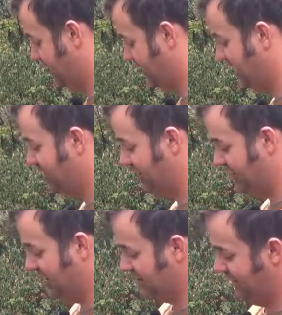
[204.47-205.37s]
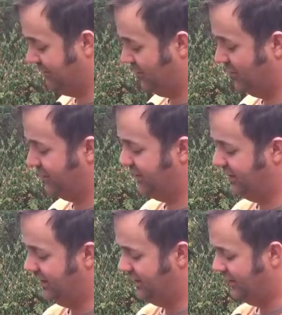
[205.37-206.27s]
tension adjustment first.
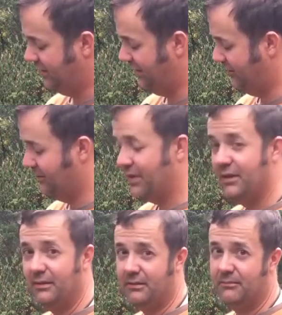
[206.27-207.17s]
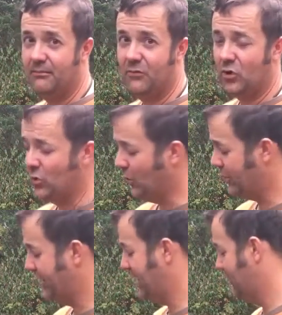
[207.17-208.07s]
The cool thing